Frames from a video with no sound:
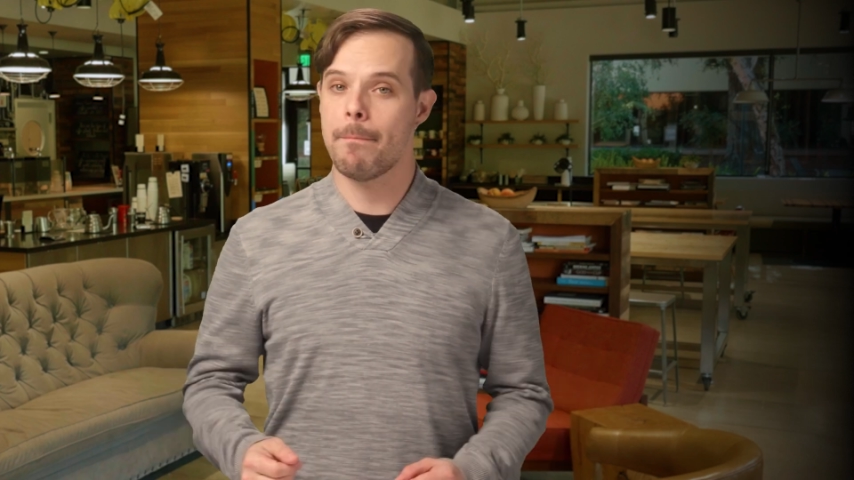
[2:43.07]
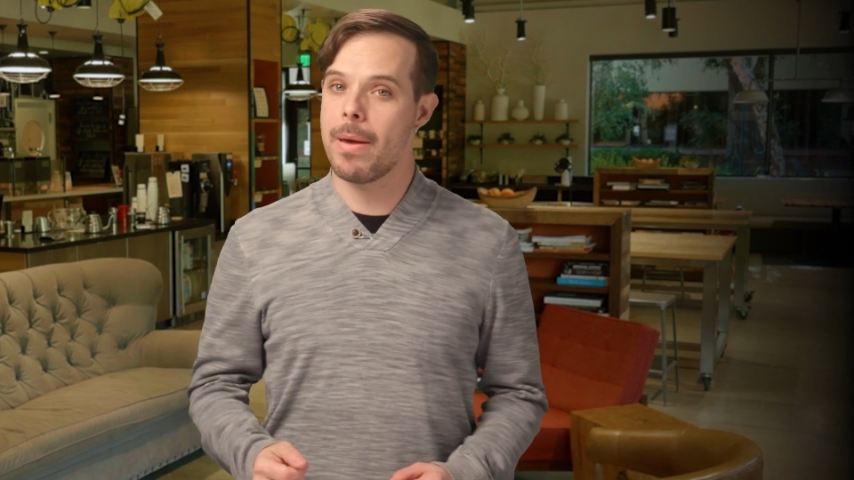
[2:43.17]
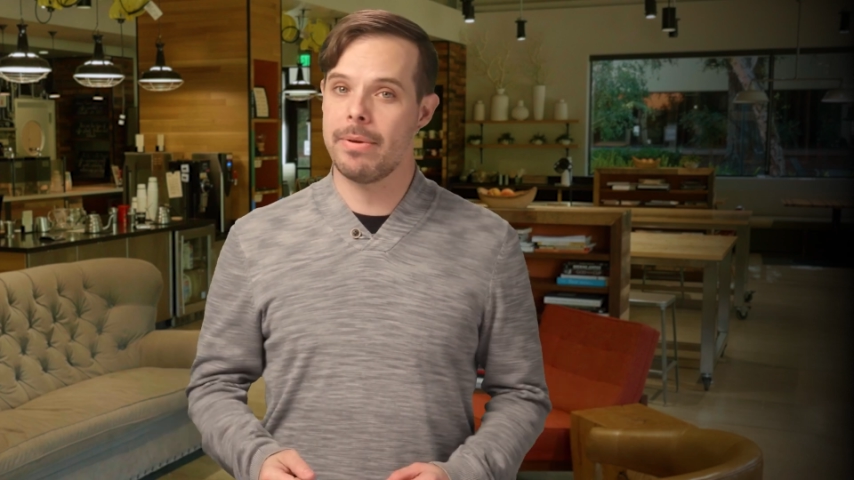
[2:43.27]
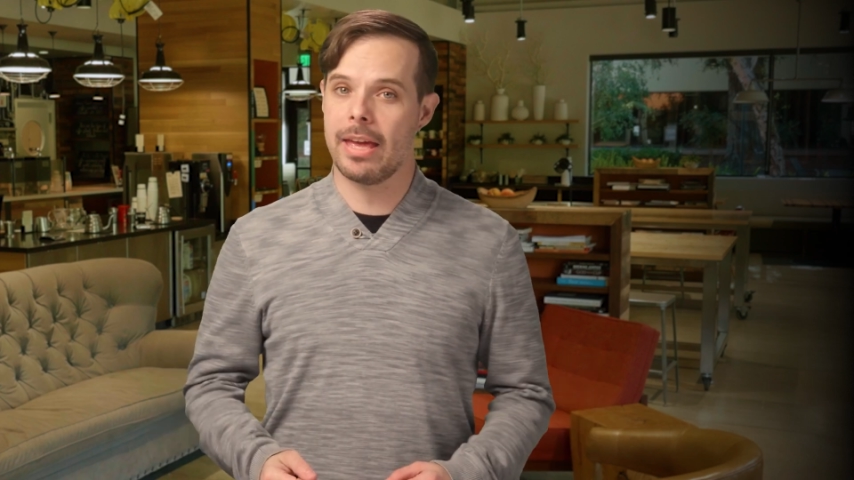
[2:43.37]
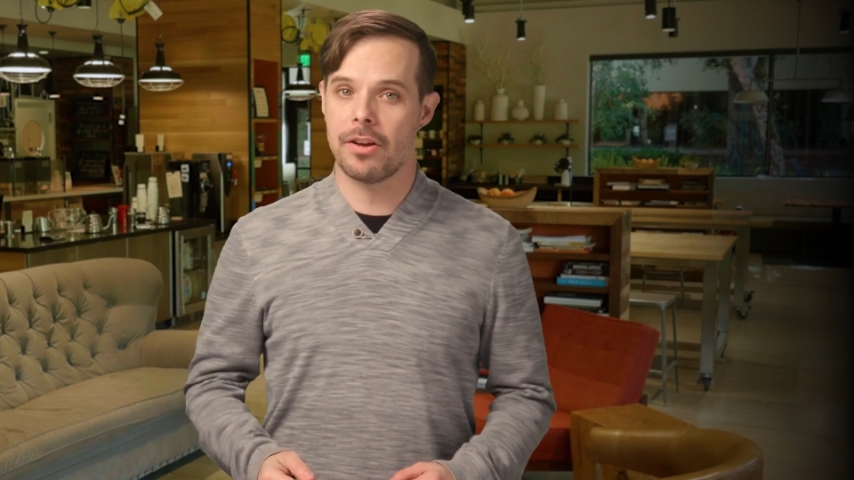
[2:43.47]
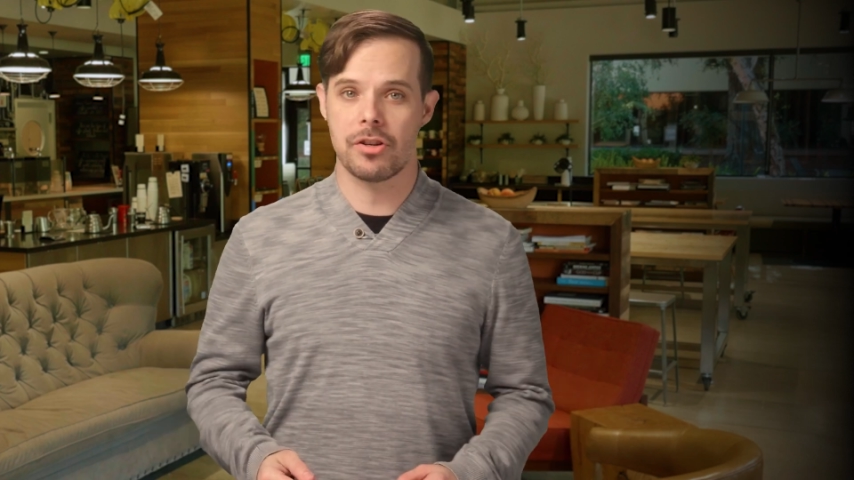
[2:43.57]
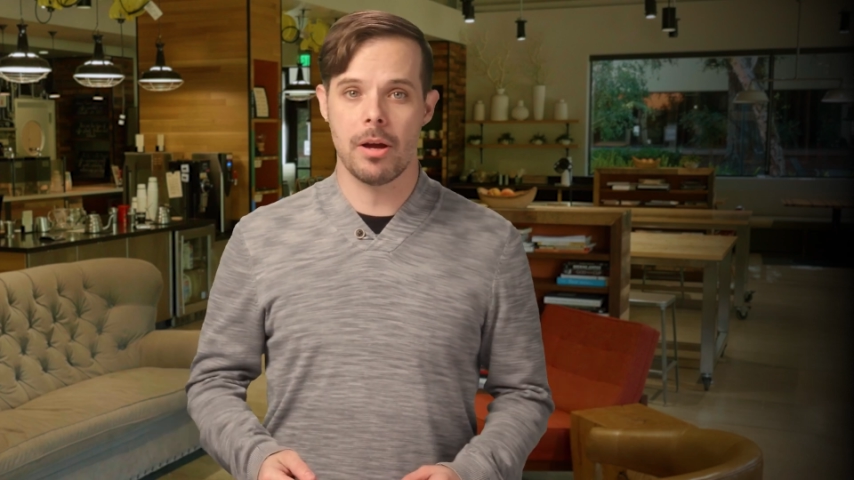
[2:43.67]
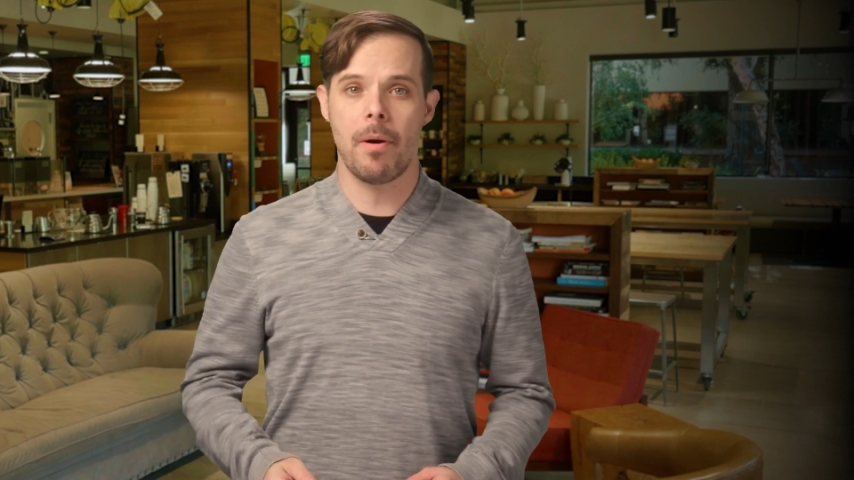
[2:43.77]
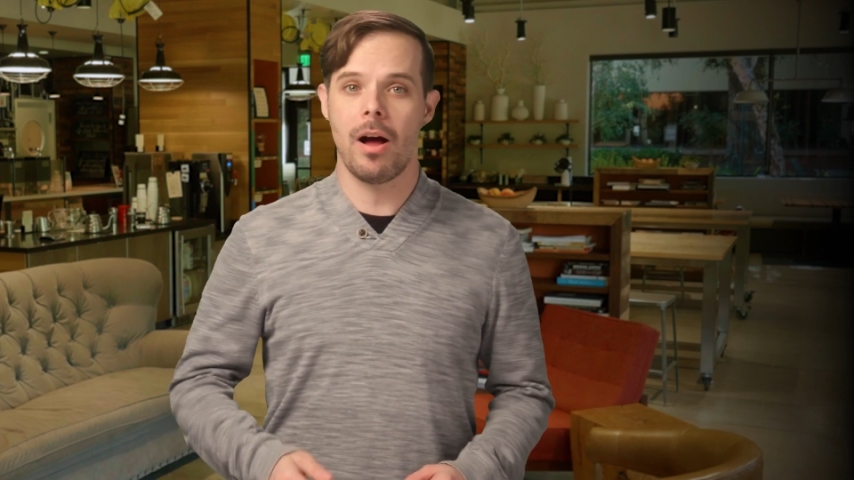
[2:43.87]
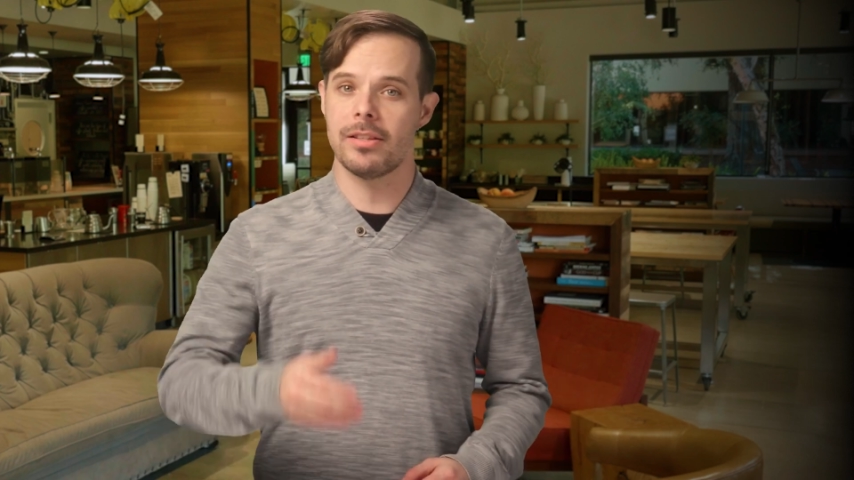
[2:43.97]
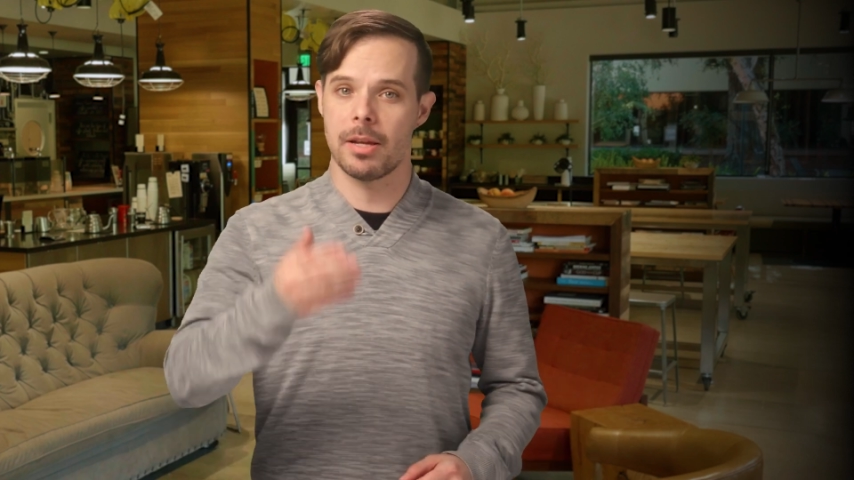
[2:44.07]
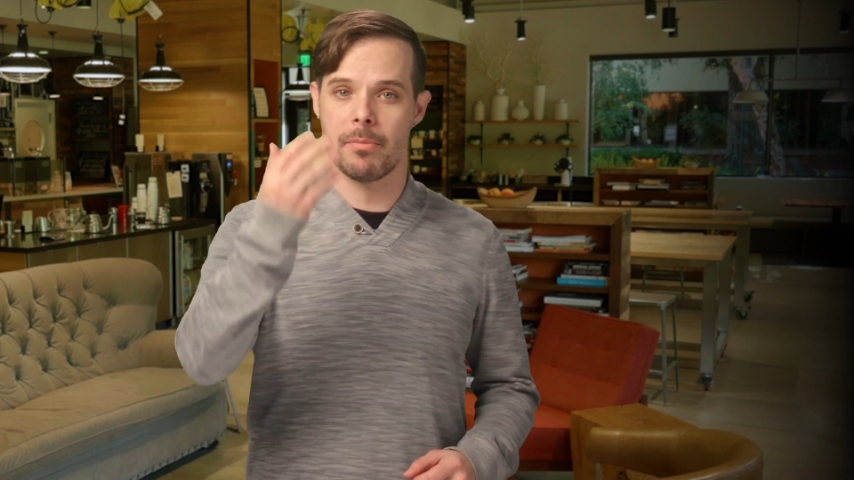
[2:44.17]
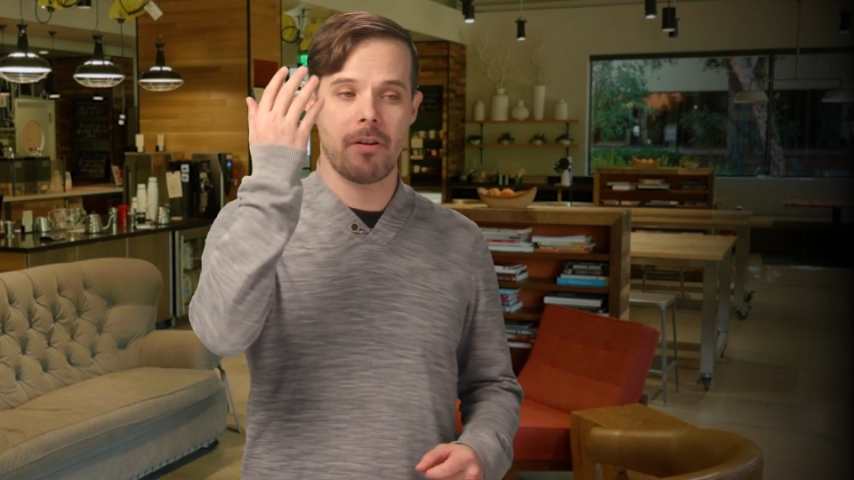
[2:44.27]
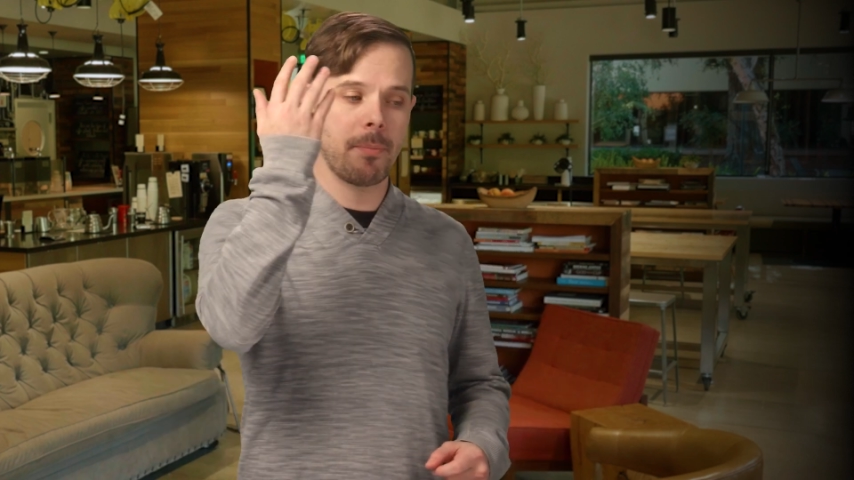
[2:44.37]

maybe catch up on some of